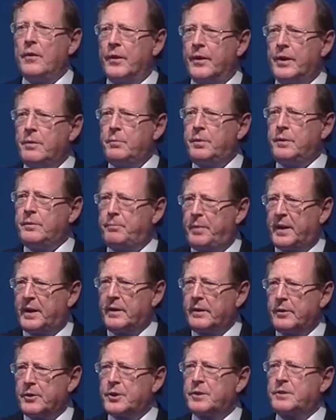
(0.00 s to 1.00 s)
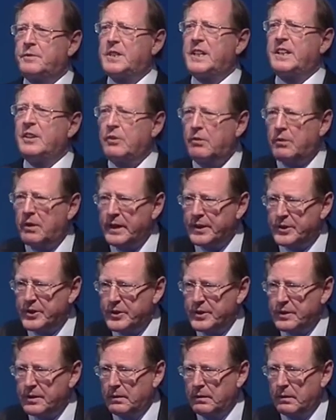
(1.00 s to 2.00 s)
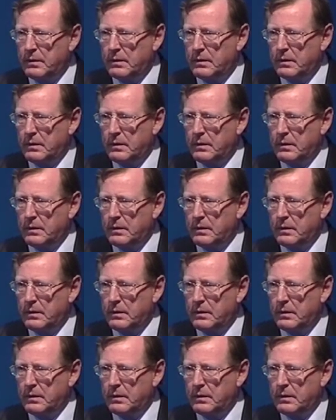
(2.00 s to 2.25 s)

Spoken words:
the number of barriers has increased.